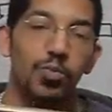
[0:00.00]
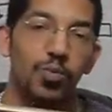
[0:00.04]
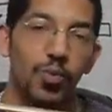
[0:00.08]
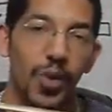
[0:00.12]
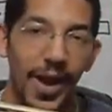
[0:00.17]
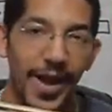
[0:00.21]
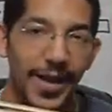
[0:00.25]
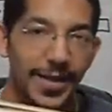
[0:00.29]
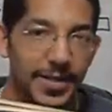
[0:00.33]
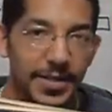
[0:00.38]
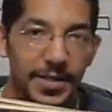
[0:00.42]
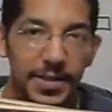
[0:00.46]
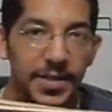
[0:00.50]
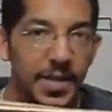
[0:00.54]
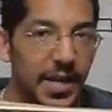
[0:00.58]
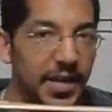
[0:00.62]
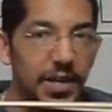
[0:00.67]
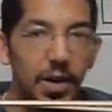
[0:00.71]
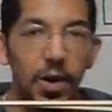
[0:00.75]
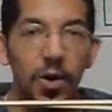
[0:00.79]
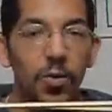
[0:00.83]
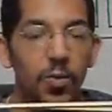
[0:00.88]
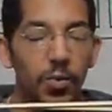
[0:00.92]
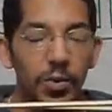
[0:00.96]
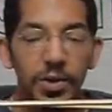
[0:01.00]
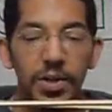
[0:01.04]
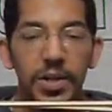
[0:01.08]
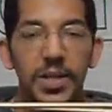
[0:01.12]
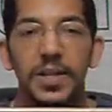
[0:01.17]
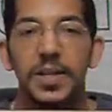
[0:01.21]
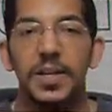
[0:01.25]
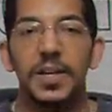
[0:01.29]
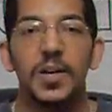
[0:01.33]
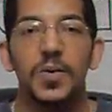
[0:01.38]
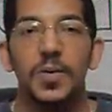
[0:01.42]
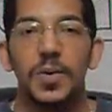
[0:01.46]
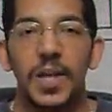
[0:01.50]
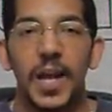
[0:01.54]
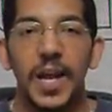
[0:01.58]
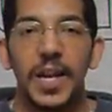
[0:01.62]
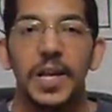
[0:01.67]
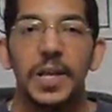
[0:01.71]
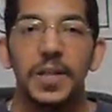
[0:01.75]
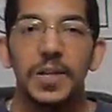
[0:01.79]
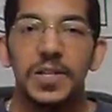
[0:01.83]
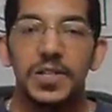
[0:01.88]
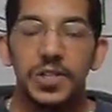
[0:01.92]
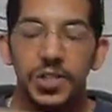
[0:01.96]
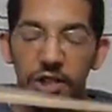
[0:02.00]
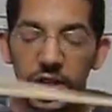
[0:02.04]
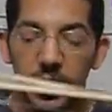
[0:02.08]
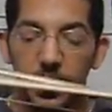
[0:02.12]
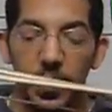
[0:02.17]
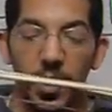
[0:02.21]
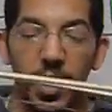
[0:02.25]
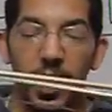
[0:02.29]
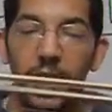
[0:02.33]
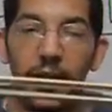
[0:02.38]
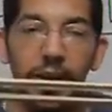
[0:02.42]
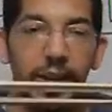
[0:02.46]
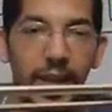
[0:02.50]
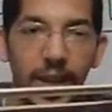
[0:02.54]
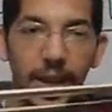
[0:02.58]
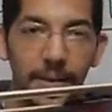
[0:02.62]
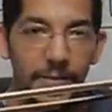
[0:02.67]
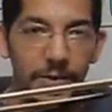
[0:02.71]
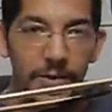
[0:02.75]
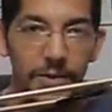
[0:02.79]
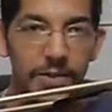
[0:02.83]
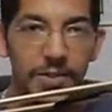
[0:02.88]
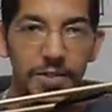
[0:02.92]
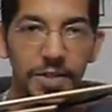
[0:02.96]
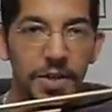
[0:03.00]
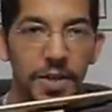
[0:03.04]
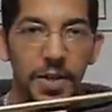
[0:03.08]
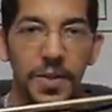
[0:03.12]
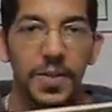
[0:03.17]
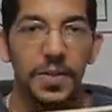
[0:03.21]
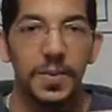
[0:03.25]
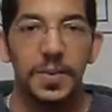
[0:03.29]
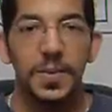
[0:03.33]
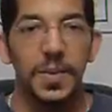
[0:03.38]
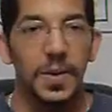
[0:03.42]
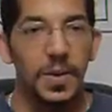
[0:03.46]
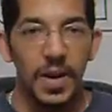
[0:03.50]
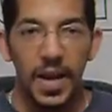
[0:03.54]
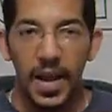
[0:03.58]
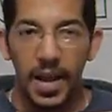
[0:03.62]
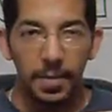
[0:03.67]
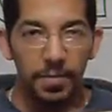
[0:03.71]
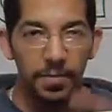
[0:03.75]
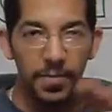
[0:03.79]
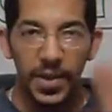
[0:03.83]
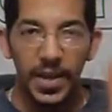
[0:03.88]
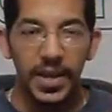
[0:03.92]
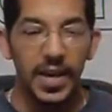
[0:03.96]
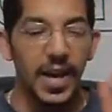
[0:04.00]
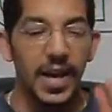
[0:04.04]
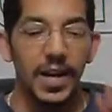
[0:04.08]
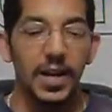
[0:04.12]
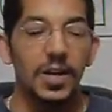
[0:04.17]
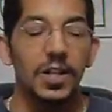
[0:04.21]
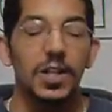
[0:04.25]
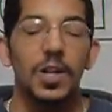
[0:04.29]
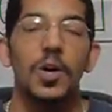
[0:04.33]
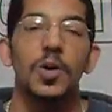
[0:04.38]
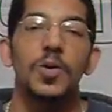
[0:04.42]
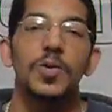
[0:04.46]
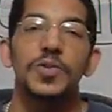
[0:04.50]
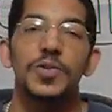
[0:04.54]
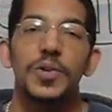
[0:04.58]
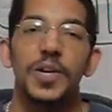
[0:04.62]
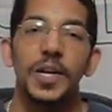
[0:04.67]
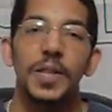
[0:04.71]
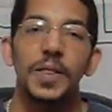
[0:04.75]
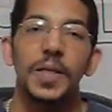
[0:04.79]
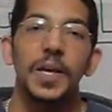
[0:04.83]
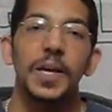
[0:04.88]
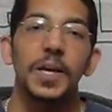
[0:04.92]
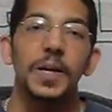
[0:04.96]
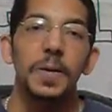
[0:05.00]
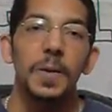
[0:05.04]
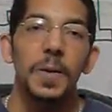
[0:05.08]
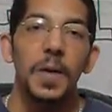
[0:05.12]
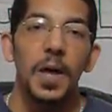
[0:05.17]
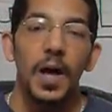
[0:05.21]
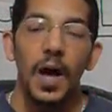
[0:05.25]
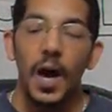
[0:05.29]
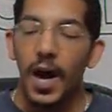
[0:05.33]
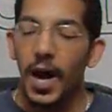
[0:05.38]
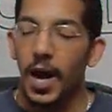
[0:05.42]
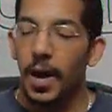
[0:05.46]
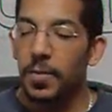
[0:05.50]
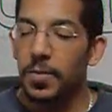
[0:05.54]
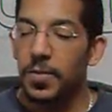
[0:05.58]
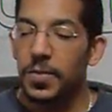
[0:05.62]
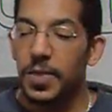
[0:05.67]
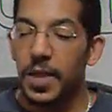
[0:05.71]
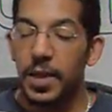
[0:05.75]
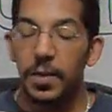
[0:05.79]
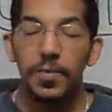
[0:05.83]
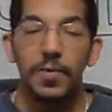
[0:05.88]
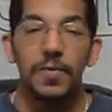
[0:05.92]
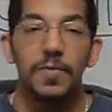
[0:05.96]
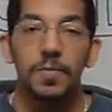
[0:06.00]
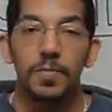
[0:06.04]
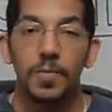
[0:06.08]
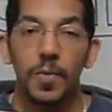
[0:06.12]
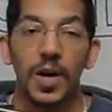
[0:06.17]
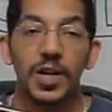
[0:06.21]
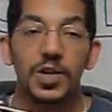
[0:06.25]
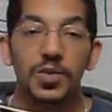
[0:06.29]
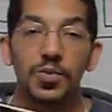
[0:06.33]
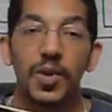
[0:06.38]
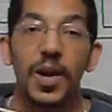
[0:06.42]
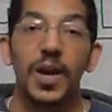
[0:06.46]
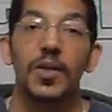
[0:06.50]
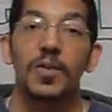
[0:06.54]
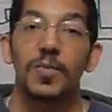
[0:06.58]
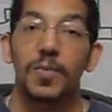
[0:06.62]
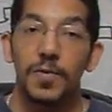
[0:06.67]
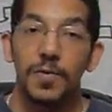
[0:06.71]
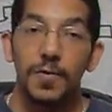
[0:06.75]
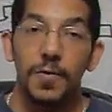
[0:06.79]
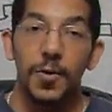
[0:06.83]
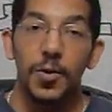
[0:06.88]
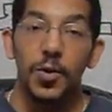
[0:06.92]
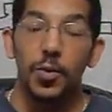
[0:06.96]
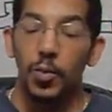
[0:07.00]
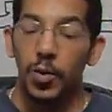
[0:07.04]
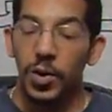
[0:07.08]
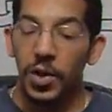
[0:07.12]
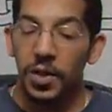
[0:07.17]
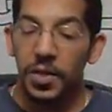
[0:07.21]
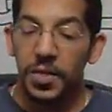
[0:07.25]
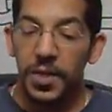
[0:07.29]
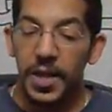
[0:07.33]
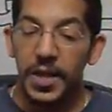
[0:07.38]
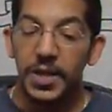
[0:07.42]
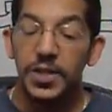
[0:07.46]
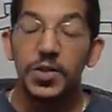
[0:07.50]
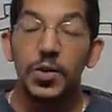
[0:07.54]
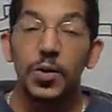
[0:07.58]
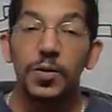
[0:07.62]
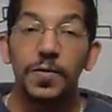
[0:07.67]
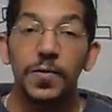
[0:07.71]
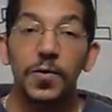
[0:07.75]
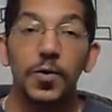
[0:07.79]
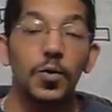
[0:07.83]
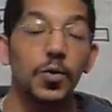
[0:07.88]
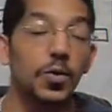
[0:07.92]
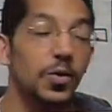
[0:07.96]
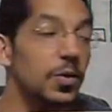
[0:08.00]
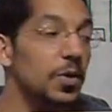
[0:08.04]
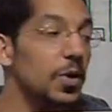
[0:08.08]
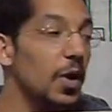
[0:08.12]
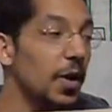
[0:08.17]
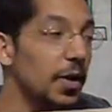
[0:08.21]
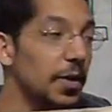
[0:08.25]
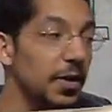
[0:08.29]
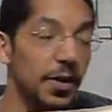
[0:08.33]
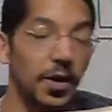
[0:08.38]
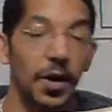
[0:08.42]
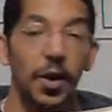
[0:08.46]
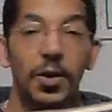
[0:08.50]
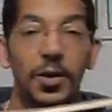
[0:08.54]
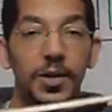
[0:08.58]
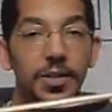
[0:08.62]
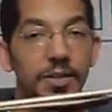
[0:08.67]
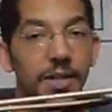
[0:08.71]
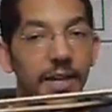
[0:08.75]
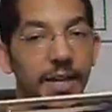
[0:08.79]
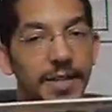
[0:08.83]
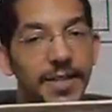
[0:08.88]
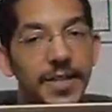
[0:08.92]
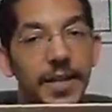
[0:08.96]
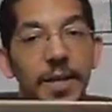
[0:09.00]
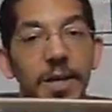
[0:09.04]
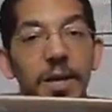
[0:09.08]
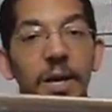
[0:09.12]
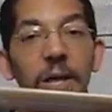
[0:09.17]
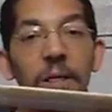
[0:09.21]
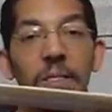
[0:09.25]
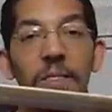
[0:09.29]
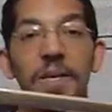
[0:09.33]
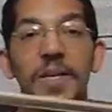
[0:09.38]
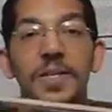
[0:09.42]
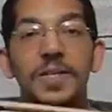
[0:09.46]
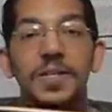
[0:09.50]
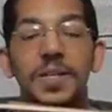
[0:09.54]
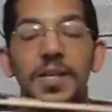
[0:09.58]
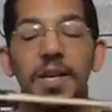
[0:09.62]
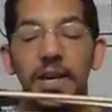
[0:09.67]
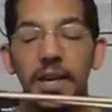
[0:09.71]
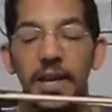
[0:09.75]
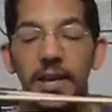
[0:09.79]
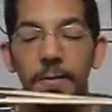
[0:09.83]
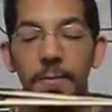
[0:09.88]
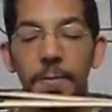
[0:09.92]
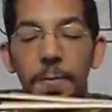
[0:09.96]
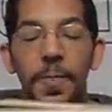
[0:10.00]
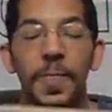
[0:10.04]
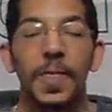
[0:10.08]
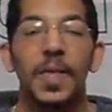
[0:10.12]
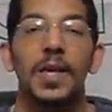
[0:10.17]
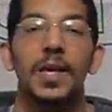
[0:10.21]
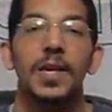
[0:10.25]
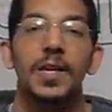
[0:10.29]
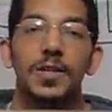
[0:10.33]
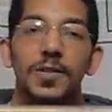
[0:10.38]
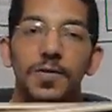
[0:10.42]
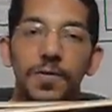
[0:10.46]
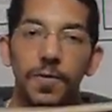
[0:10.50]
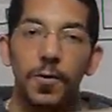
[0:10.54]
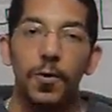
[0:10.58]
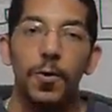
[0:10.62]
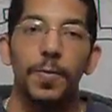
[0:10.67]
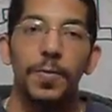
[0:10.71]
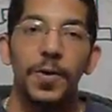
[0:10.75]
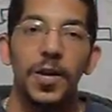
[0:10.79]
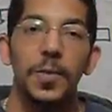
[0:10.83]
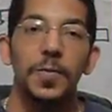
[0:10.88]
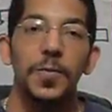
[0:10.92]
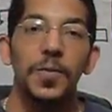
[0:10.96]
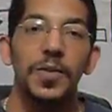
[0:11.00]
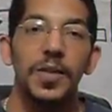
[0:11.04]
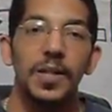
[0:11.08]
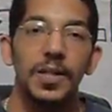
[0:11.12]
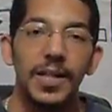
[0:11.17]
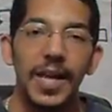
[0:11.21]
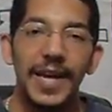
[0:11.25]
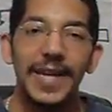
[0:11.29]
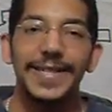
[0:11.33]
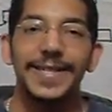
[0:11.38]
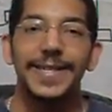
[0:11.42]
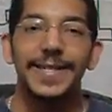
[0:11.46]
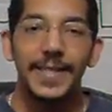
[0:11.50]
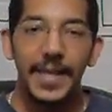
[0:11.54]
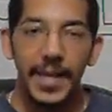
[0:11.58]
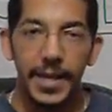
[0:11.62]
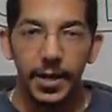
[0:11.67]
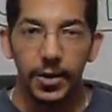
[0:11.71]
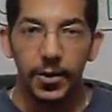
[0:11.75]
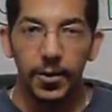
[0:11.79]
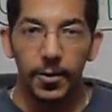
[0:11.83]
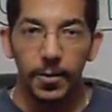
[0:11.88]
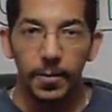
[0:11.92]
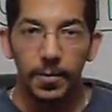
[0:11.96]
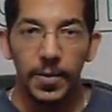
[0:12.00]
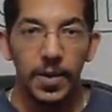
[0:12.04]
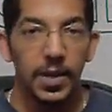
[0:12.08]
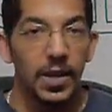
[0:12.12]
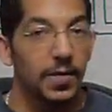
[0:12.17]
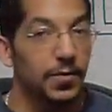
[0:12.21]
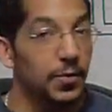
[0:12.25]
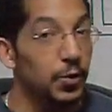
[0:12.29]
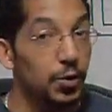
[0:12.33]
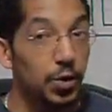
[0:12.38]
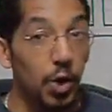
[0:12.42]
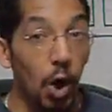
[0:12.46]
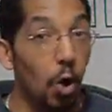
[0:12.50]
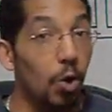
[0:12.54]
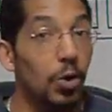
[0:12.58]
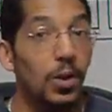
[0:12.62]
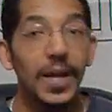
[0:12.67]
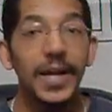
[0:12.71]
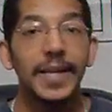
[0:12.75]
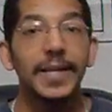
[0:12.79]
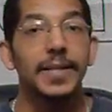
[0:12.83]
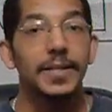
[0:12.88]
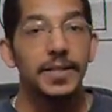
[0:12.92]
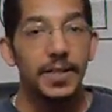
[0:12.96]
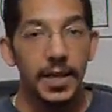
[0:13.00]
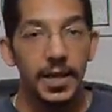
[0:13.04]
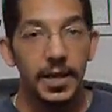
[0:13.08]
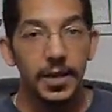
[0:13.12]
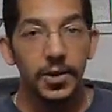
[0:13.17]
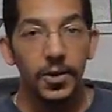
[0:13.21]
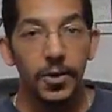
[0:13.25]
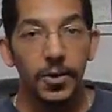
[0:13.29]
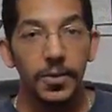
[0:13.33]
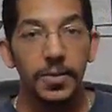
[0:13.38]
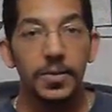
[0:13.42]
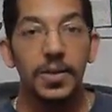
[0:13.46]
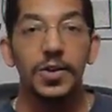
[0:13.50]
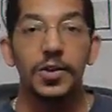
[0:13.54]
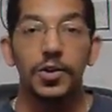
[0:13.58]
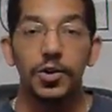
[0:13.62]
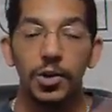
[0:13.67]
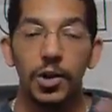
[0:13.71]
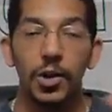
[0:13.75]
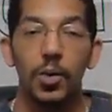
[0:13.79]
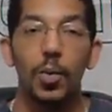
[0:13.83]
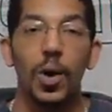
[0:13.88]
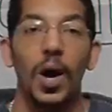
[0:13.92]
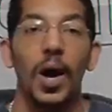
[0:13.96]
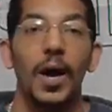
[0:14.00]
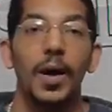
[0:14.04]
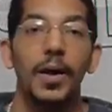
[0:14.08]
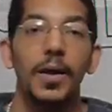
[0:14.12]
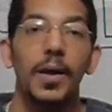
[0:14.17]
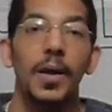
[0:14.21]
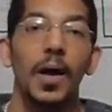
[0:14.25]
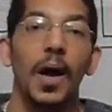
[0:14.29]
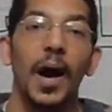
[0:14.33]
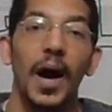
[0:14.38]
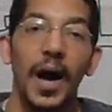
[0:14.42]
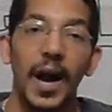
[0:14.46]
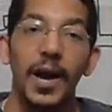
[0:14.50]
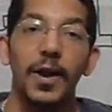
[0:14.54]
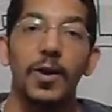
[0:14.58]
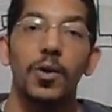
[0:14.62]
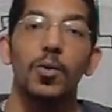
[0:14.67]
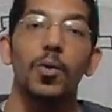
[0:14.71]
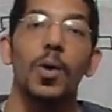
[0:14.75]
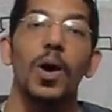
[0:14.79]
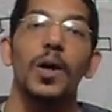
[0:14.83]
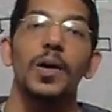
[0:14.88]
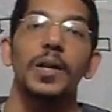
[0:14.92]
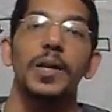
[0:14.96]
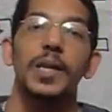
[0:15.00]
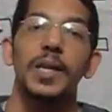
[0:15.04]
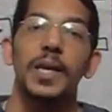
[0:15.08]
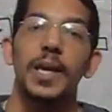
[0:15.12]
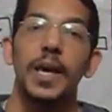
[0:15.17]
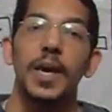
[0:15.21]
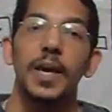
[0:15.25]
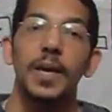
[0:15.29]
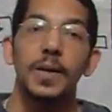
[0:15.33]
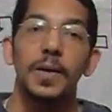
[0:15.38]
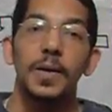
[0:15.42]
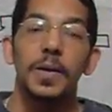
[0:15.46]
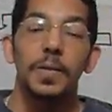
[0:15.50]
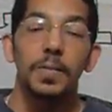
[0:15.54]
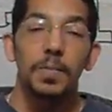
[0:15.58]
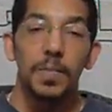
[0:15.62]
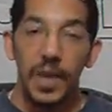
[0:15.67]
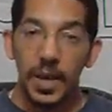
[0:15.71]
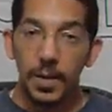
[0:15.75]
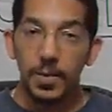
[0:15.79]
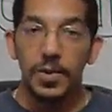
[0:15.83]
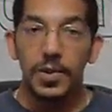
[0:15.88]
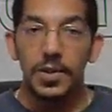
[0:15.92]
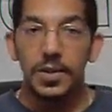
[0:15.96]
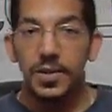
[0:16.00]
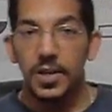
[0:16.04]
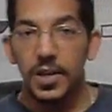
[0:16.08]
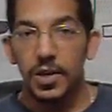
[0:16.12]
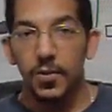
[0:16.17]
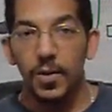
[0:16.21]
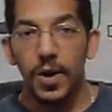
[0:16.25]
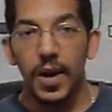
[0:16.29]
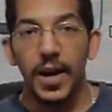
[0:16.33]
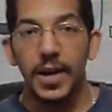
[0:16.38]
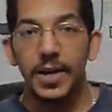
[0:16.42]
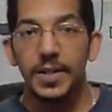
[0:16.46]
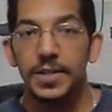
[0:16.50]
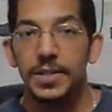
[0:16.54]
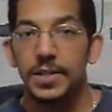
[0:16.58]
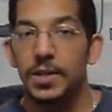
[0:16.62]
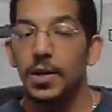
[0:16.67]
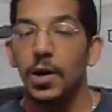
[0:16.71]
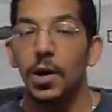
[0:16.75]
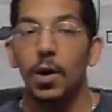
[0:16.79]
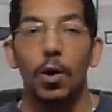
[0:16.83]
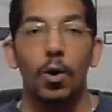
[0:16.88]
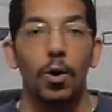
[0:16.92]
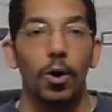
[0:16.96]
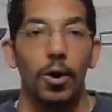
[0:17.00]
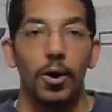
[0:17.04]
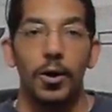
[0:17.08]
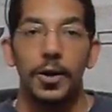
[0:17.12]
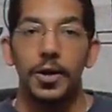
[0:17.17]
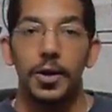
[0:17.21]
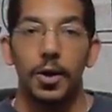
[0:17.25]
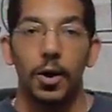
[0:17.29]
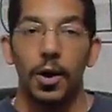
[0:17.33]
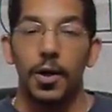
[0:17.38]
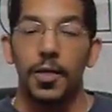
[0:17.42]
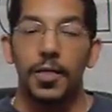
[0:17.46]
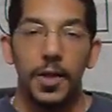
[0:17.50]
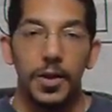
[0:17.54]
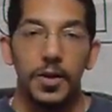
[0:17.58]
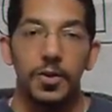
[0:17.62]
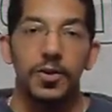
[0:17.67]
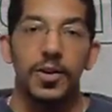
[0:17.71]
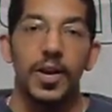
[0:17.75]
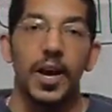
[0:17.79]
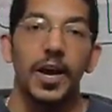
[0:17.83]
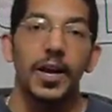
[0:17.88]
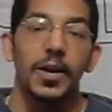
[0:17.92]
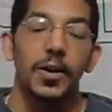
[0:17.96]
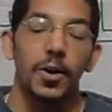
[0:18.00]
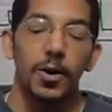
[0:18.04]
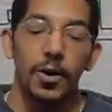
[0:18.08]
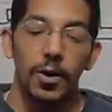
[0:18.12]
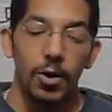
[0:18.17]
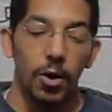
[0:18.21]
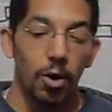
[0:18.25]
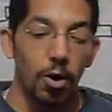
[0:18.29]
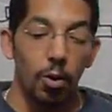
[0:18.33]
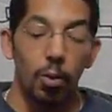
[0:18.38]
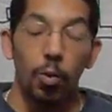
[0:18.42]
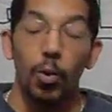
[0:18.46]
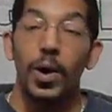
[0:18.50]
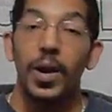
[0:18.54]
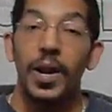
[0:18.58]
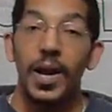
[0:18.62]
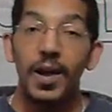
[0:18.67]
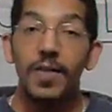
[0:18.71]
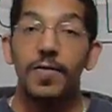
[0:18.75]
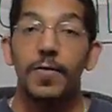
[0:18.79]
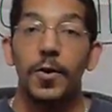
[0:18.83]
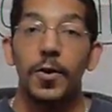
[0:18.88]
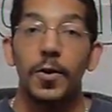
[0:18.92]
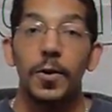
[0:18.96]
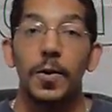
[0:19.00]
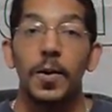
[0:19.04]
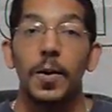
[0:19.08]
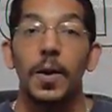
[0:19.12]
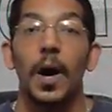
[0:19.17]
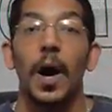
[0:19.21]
Ron's, they don't really deal with any of these cheaper helicopters. They're not big on clones or anything. They much rather prefer the real thing. So if because like I said, this kit is for people that like to tinker. If you don't like to tinker, then you're going to want a higher quality kit, maybe the T-Rex or, a Thunder Tiger or whatever.